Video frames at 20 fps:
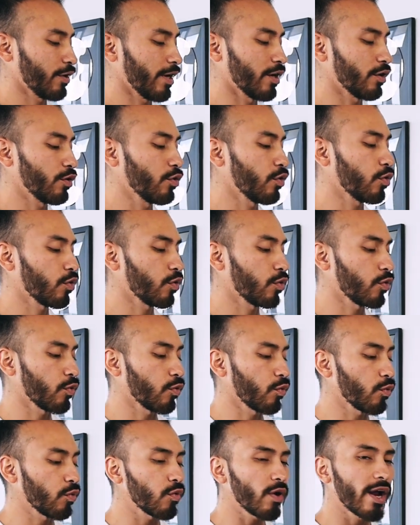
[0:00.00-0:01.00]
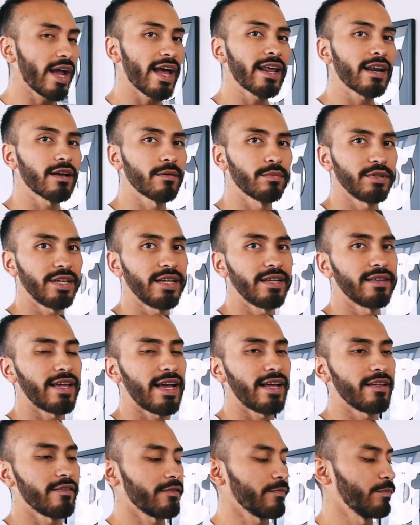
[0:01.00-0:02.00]
incredibly
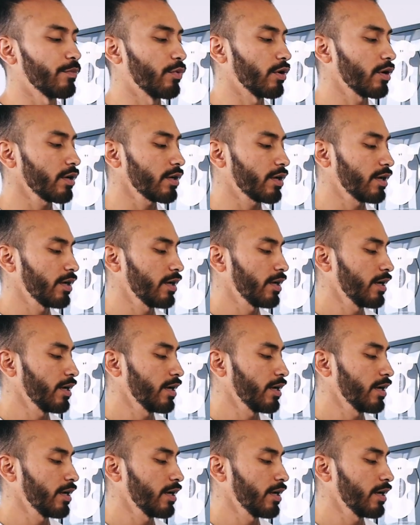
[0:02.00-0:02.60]
dense book.